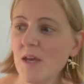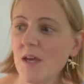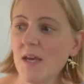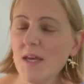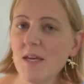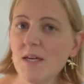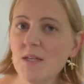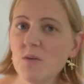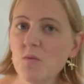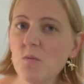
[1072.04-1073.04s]

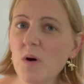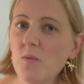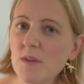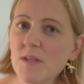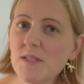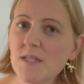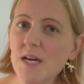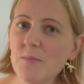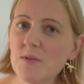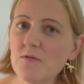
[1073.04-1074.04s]
And what would these
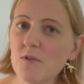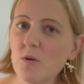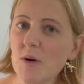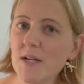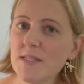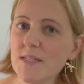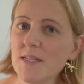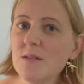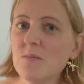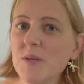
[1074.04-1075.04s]
types of robots need
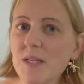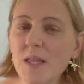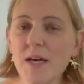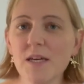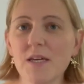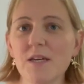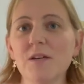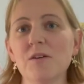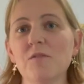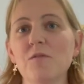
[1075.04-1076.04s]
to be like
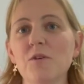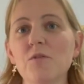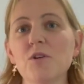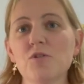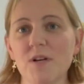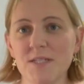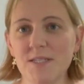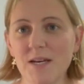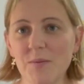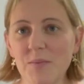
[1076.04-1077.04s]
for you to trust
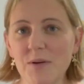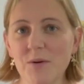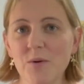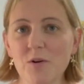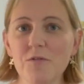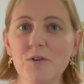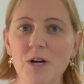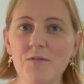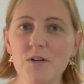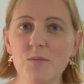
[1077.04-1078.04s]
them or feel
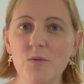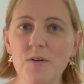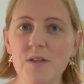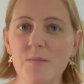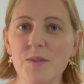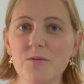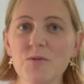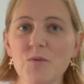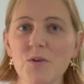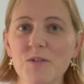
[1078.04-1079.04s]
comfortable with them in those
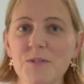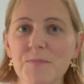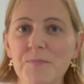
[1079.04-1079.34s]
roles?